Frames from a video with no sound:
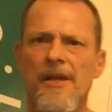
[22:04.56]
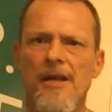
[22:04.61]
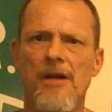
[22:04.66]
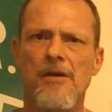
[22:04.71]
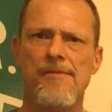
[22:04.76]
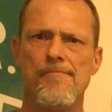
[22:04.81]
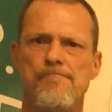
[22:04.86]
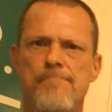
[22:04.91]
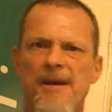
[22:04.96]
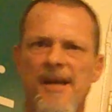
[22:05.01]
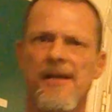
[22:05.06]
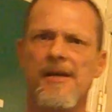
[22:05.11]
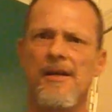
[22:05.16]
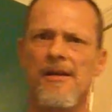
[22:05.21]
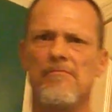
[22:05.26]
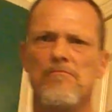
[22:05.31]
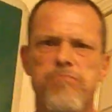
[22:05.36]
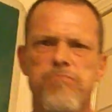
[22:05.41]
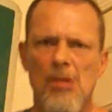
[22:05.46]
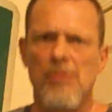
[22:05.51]
know,
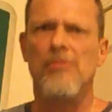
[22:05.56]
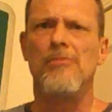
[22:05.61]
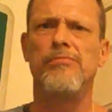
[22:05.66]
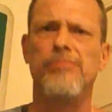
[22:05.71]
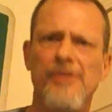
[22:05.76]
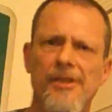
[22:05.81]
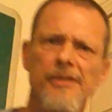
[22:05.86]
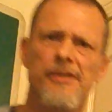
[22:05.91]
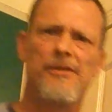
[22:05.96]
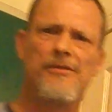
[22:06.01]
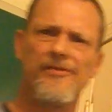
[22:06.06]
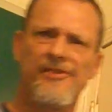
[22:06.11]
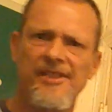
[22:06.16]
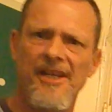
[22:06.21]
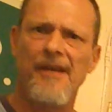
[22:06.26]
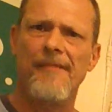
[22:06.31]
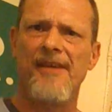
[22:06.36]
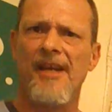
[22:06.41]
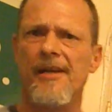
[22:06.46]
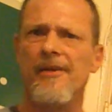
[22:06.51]
big, boom, you know,
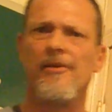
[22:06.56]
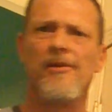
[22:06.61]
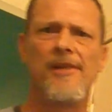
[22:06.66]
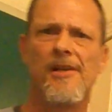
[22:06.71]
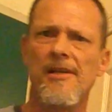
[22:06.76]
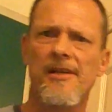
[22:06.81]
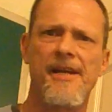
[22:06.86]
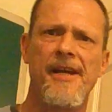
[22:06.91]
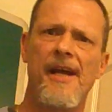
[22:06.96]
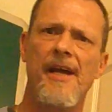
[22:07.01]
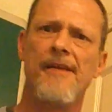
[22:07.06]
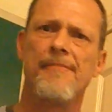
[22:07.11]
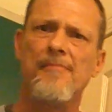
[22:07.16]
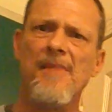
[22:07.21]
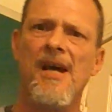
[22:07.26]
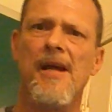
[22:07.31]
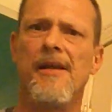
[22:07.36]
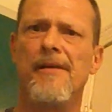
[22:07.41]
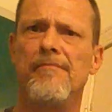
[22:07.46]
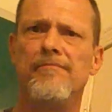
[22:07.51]
Sammy ain't no little kid,
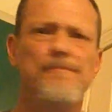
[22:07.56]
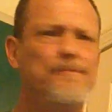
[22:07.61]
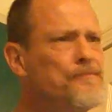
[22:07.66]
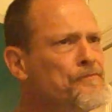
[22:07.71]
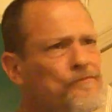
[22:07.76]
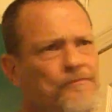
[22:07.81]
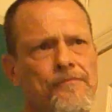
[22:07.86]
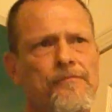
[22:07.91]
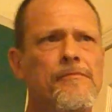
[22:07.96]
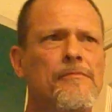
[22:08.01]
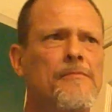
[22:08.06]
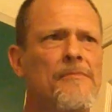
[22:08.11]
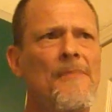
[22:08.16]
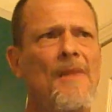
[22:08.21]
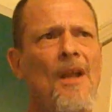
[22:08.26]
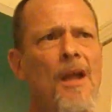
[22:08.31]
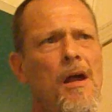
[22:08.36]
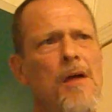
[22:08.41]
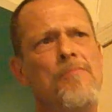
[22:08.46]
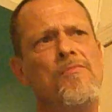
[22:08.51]
man.
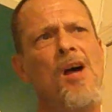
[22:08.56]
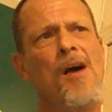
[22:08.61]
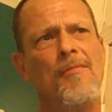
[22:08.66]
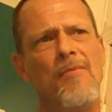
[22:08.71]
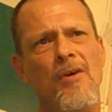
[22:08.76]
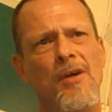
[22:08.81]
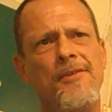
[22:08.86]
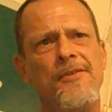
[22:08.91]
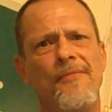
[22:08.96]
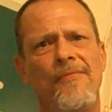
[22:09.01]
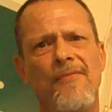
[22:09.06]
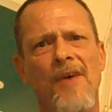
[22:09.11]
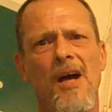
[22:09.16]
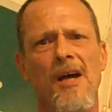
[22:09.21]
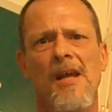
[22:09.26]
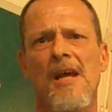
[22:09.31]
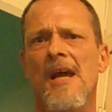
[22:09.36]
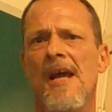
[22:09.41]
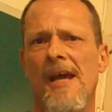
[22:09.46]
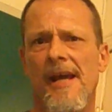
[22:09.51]
I'm not, what the
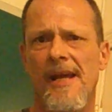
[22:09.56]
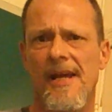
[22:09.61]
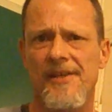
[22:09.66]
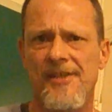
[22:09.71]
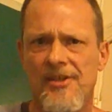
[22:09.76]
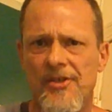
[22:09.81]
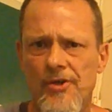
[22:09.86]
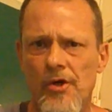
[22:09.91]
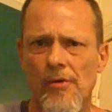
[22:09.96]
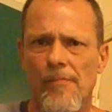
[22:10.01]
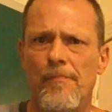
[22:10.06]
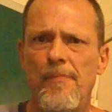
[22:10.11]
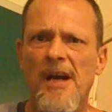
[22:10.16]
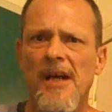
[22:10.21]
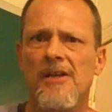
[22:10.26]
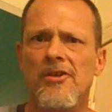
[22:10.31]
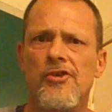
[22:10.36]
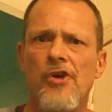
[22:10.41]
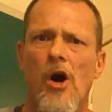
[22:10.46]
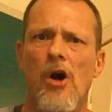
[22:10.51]
fuck? He had these 2
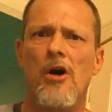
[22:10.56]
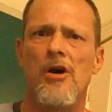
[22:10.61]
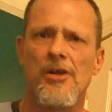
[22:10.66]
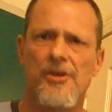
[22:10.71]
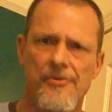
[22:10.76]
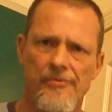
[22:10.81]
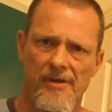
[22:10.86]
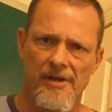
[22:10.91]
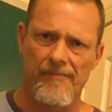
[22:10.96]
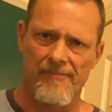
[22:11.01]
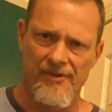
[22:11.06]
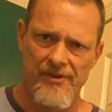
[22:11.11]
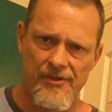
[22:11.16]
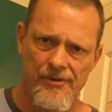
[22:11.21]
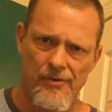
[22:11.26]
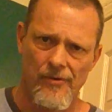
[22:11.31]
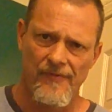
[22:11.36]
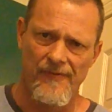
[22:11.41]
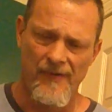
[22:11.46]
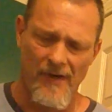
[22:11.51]
big dog ones,
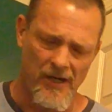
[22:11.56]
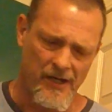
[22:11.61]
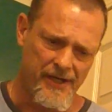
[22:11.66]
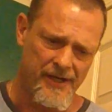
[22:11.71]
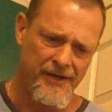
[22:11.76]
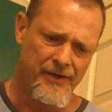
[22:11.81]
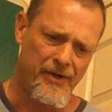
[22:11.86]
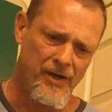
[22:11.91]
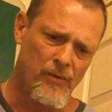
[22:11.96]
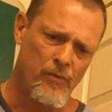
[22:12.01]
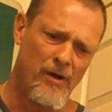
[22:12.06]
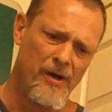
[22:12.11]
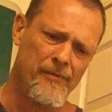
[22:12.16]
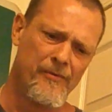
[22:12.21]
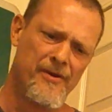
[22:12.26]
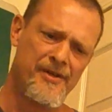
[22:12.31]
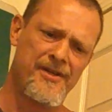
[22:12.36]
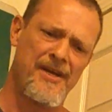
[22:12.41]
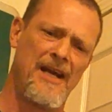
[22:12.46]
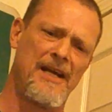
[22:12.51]
2 fucking, one
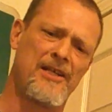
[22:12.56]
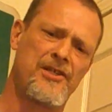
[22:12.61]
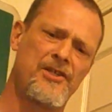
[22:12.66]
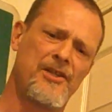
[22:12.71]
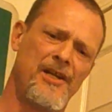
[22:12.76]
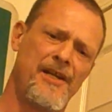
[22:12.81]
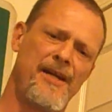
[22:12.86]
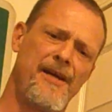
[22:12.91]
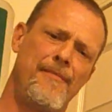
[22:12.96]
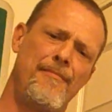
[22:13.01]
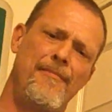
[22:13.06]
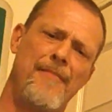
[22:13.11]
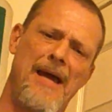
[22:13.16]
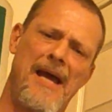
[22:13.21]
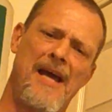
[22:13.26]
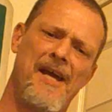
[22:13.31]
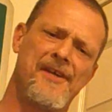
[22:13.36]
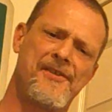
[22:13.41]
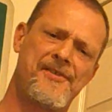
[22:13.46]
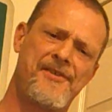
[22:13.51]
was actually a
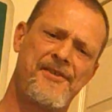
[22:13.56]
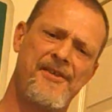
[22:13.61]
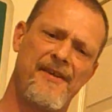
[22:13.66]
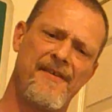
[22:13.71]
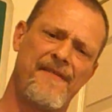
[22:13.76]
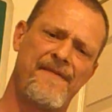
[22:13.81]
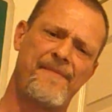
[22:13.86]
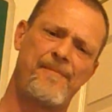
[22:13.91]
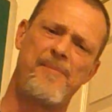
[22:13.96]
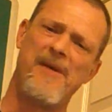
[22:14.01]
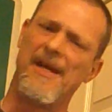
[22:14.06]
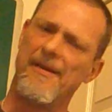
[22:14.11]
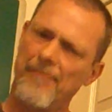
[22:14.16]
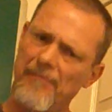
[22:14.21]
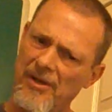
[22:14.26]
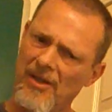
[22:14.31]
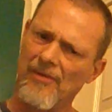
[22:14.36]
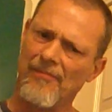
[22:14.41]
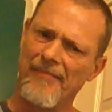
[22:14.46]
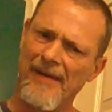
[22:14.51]
Mastiff Pit
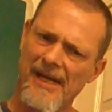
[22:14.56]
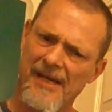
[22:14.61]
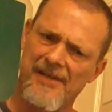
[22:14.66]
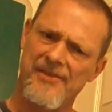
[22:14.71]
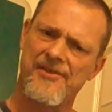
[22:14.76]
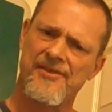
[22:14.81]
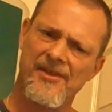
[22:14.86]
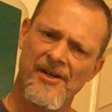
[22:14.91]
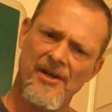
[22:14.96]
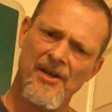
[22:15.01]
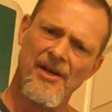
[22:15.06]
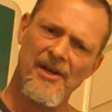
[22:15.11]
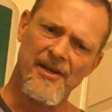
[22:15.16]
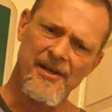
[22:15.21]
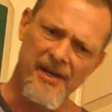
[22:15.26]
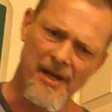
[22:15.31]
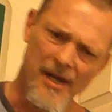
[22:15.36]
Bull mix, the